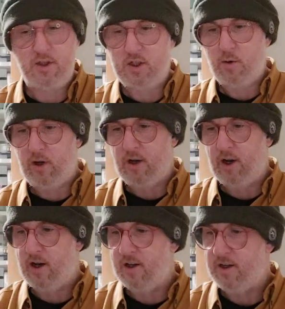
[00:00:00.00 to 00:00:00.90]
a sewing
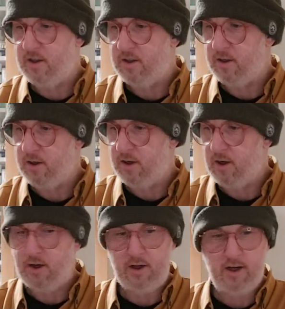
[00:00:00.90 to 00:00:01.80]
class
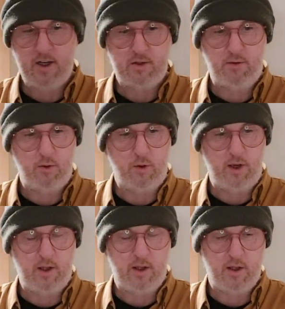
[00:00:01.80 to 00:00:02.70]
in the next few
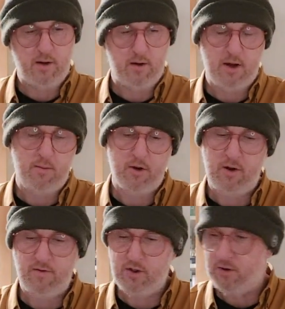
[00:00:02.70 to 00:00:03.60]
weeks. I'm not
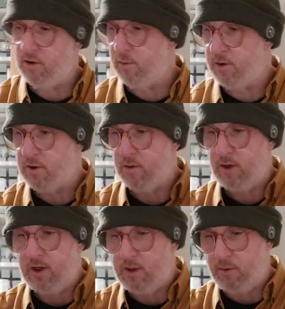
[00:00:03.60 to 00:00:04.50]
even sure about
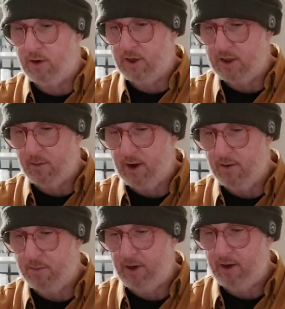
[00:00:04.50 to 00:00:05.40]
doing it, to be honest. I'm
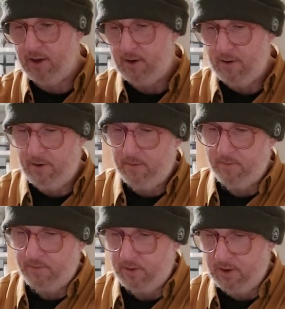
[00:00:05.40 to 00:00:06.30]
happy
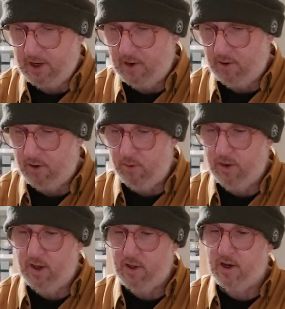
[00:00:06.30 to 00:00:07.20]
carrying on with
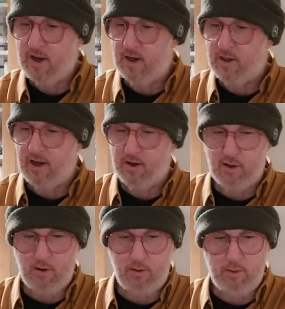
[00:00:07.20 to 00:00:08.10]
this. I'd like to get a
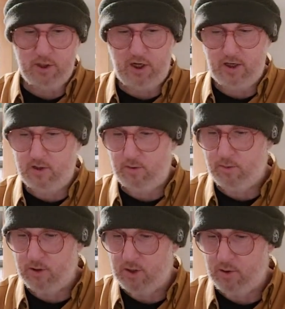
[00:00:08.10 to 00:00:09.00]
sewing machine and do
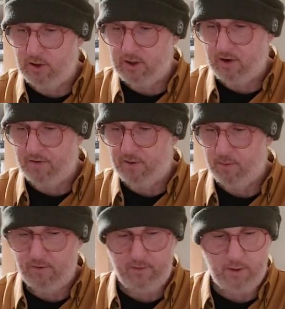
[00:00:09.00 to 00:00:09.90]
more sewing stuff
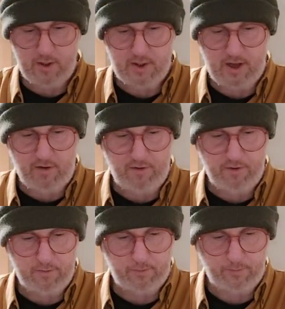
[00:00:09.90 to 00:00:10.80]
for myself.
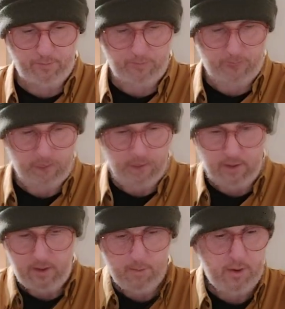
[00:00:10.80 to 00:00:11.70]

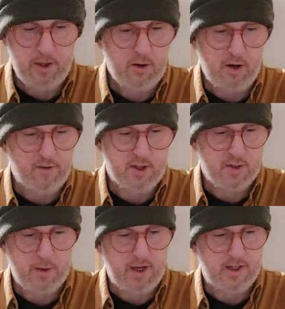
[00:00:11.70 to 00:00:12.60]
But I don't have the
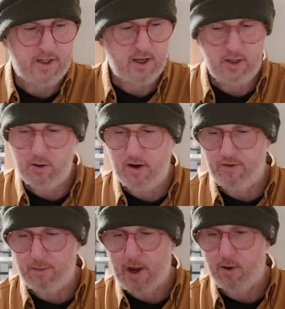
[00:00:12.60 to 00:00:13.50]
space. I don't have
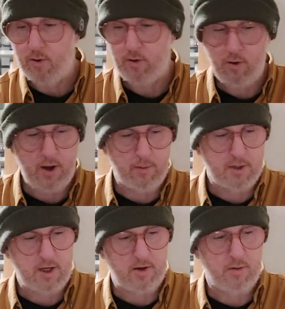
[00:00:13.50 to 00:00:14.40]
the power requirements.
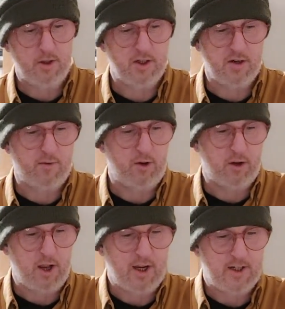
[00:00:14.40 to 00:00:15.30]
Because I've only
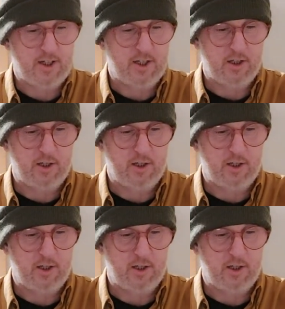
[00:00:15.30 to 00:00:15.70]
got access to the